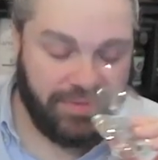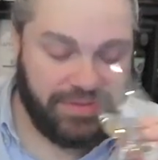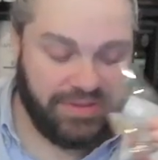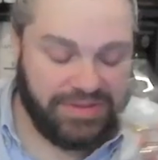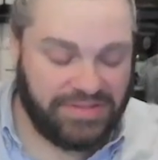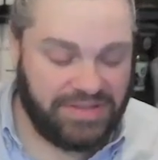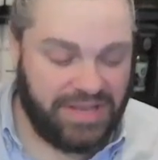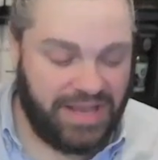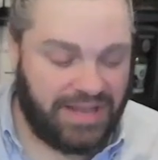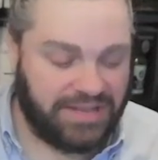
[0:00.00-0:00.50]

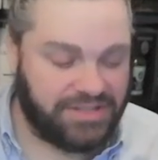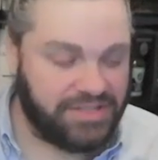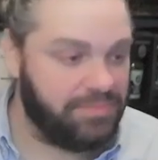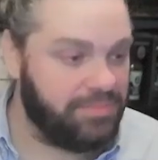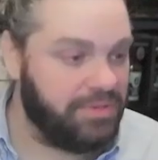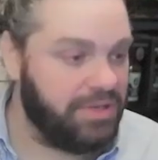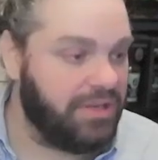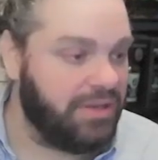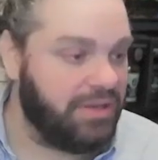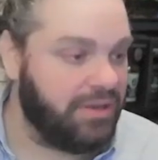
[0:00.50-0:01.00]
this has to
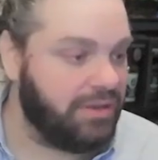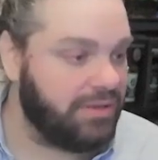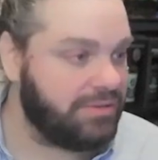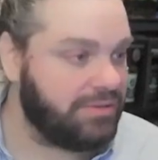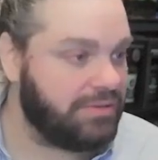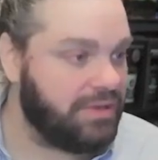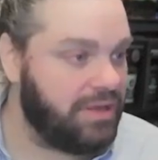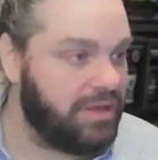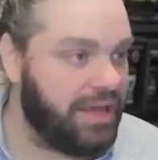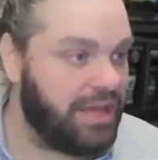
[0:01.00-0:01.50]
be
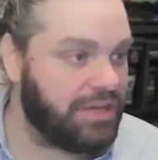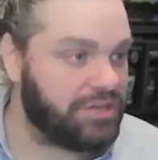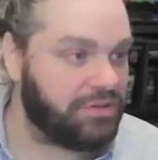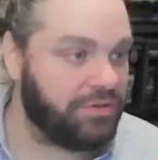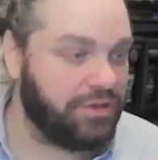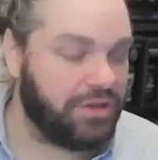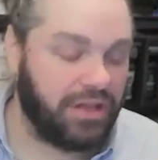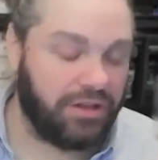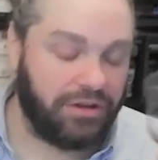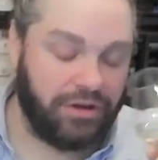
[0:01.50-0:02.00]

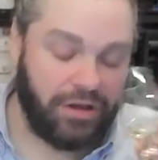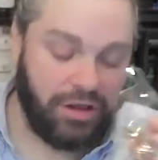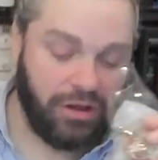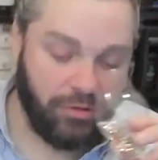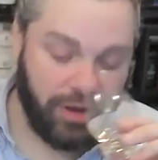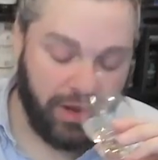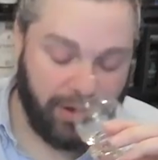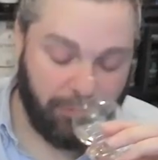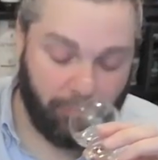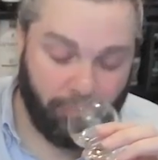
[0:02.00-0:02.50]
naturally colored.
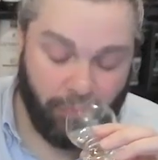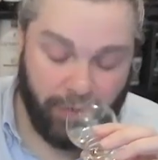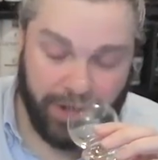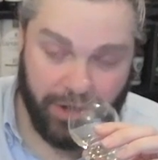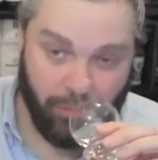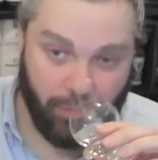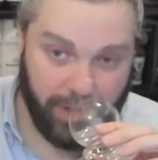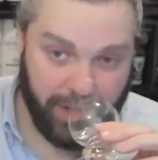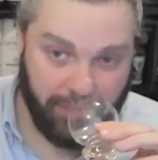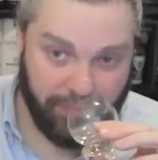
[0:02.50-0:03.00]
Okay, right
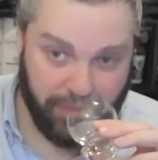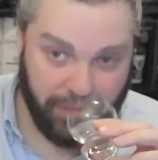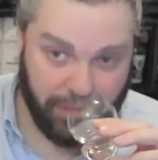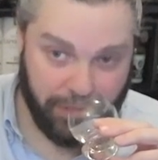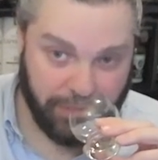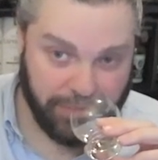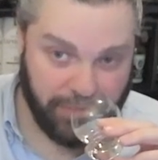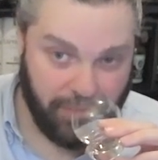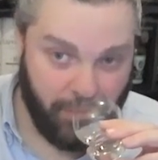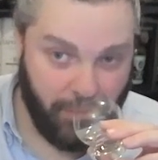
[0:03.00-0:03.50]
away on the
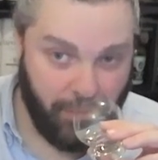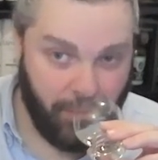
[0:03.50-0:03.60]
nose.